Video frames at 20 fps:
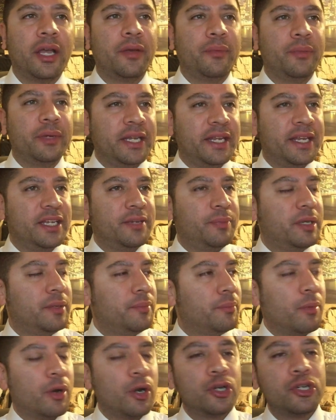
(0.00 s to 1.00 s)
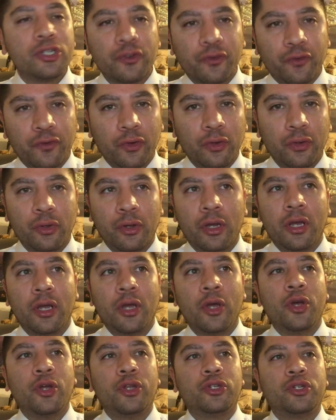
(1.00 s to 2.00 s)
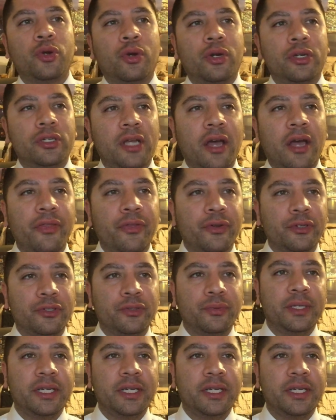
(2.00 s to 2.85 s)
and we need to be merciful towards others.